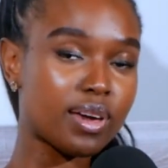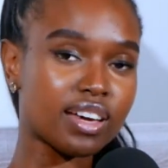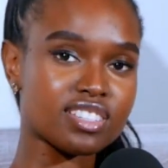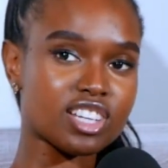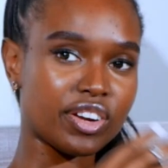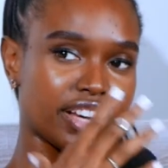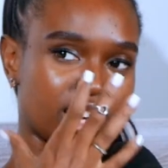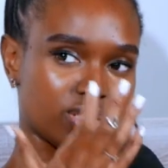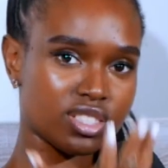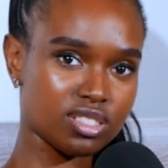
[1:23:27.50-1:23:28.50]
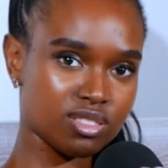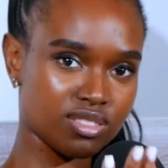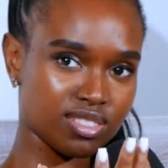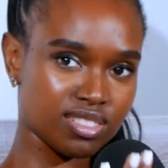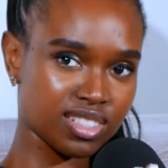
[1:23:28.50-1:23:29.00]
Me as shouting out
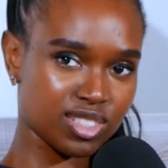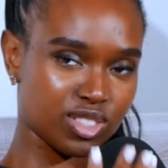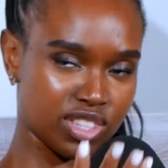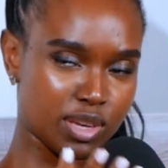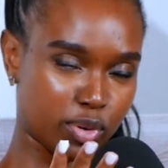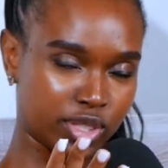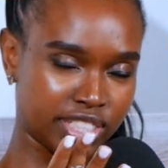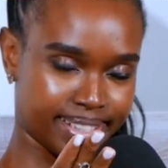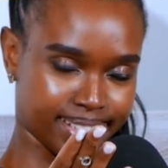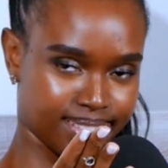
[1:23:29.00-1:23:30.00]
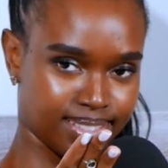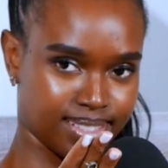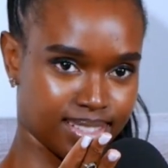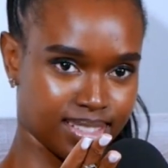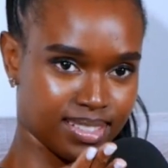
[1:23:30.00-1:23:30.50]
to the
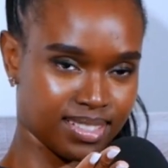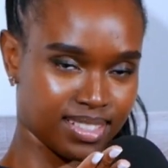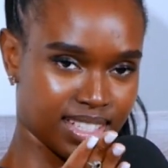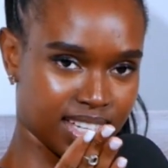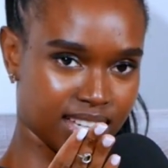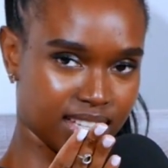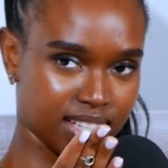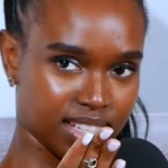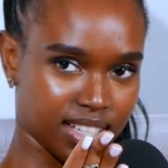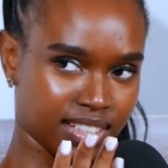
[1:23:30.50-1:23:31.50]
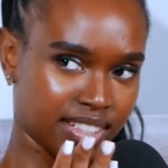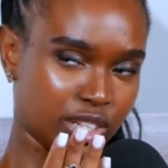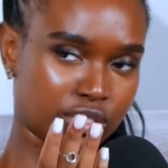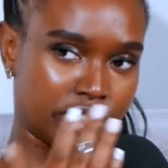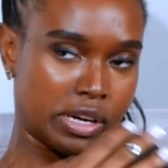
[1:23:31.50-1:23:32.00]
podcast. Yeah,
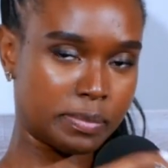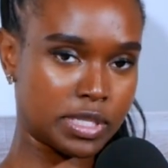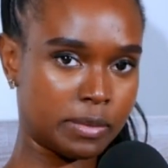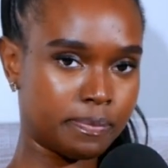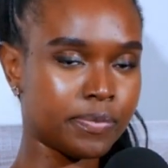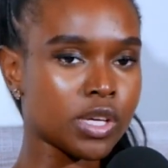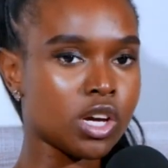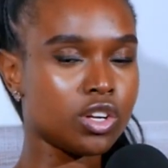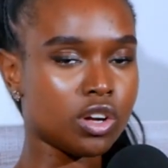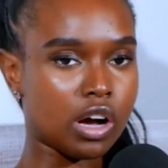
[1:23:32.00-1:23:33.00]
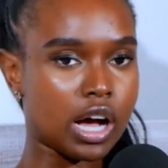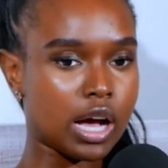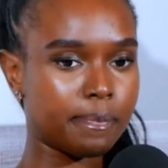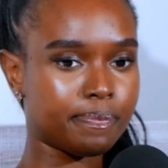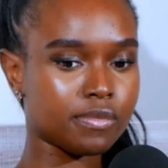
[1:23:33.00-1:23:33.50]
and the Yuvatam team. No,
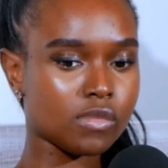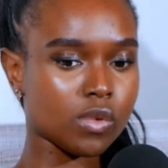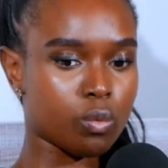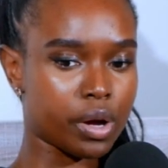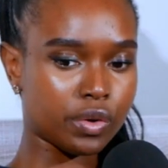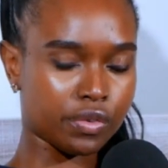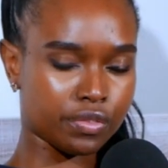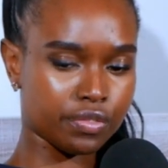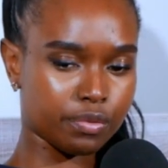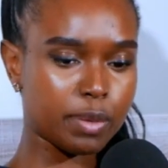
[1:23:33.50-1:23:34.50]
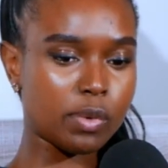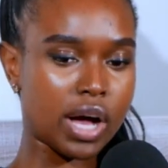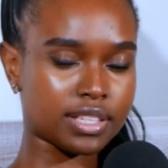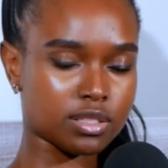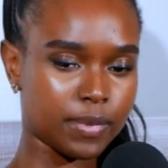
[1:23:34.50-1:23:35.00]
um, one of
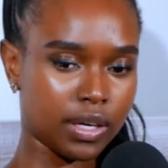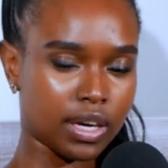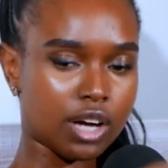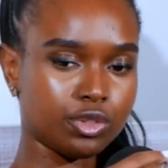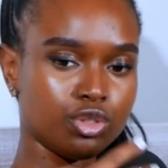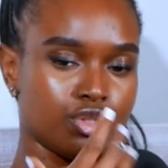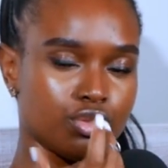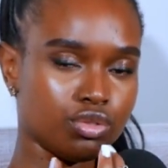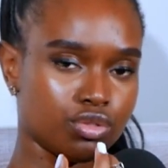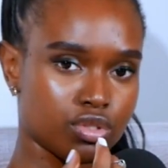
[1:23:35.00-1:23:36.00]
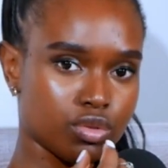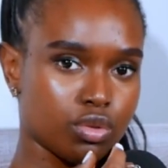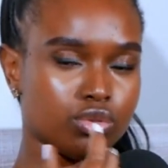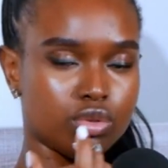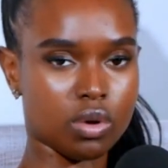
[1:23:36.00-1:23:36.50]
people asked me, how do you
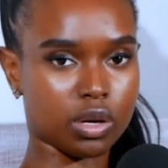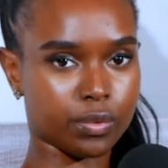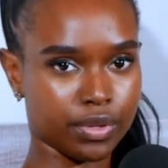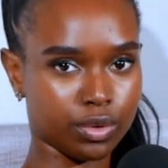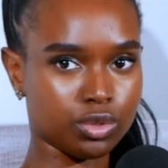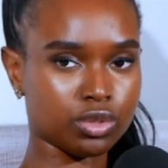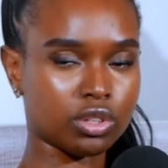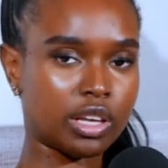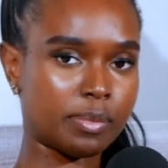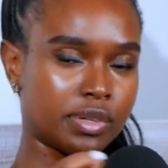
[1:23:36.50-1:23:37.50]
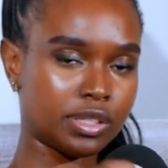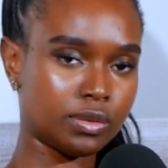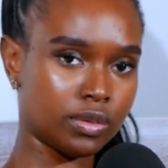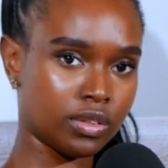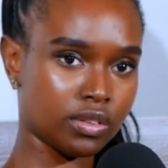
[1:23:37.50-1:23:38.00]
choose who to work with, who to
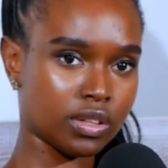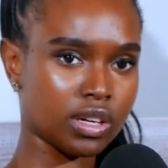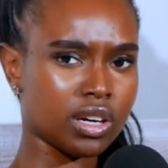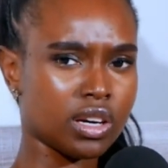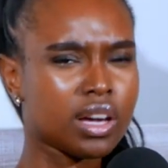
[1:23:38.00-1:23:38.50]
collaborate with?